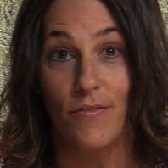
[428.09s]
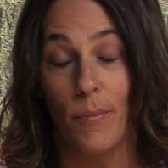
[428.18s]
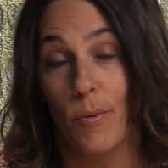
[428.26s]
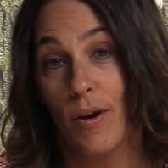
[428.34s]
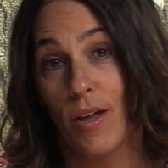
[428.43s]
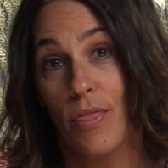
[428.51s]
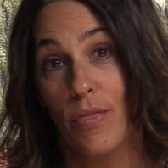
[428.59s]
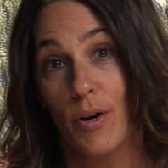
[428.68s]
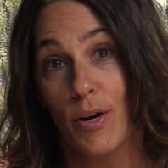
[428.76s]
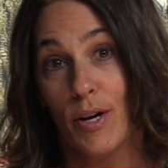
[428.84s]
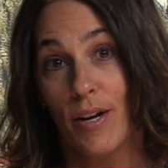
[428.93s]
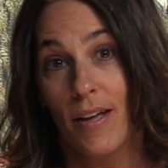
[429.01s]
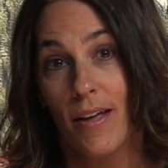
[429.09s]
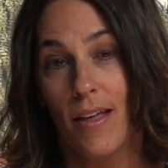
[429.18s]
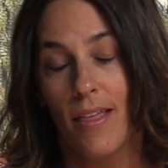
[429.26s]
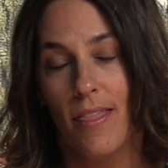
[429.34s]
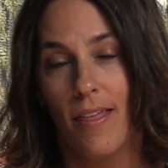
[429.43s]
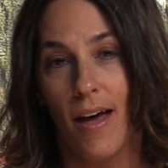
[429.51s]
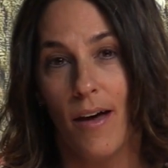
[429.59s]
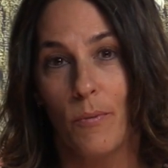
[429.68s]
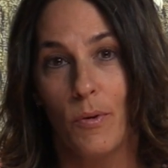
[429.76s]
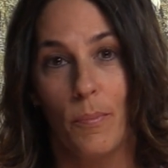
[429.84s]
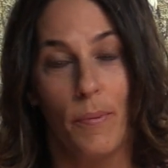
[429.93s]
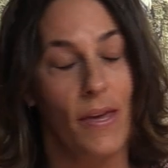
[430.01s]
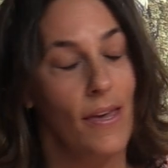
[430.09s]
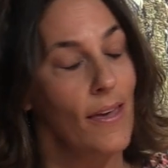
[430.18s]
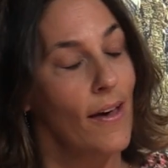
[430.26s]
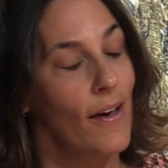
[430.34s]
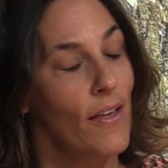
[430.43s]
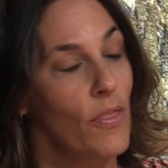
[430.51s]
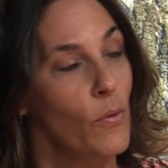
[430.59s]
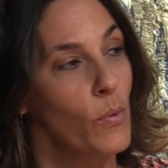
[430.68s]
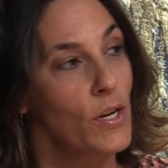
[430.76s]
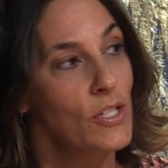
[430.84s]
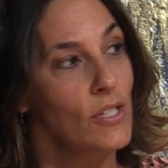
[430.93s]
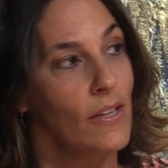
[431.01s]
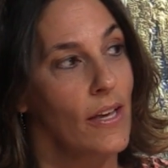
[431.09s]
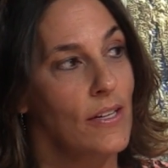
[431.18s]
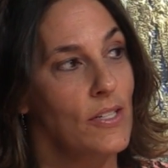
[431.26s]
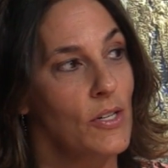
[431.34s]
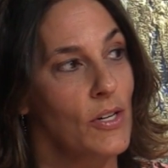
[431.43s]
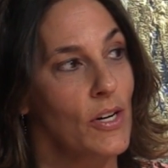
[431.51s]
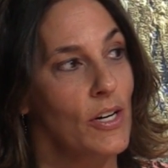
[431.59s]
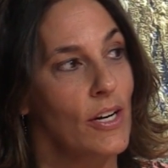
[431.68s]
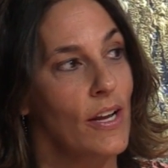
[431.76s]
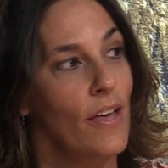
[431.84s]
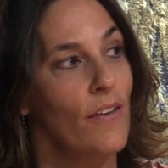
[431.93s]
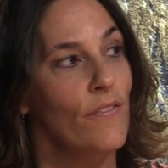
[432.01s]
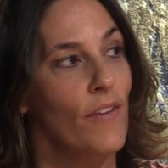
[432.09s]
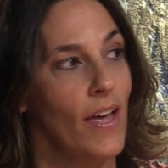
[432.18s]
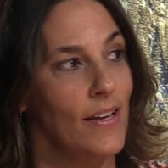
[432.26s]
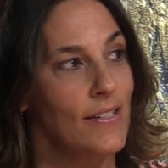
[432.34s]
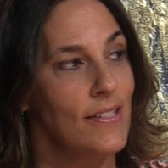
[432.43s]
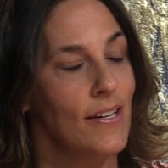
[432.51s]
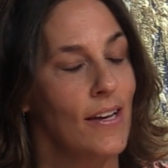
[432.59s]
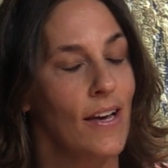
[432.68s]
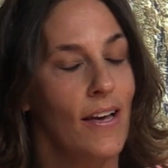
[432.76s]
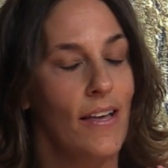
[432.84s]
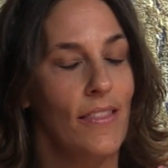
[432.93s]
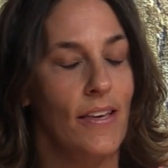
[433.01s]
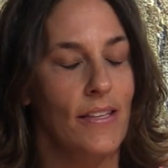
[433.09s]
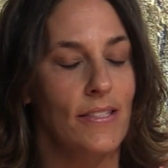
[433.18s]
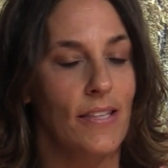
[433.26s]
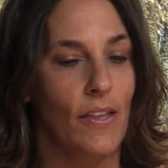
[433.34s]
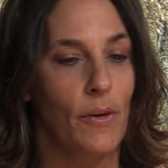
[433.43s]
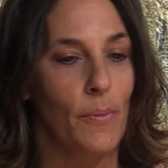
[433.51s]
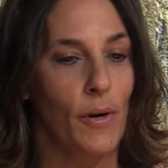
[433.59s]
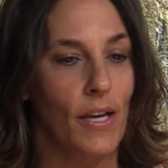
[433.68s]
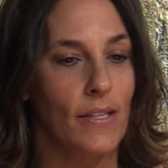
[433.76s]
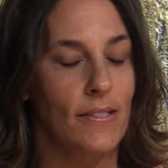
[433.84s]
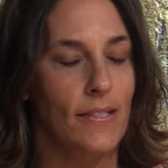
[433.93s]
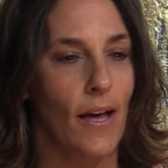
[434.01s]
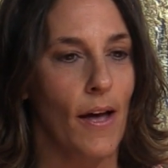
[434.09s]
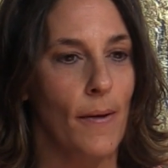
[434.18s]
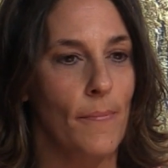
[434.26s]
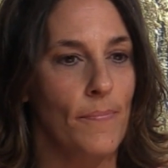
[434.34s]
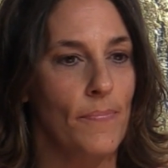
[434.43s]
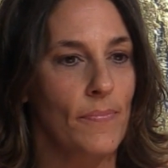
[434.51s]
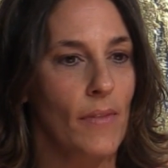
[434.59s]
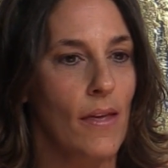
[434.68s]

February 3rd. That will be uh, the Wish Lantern event that celebrates um,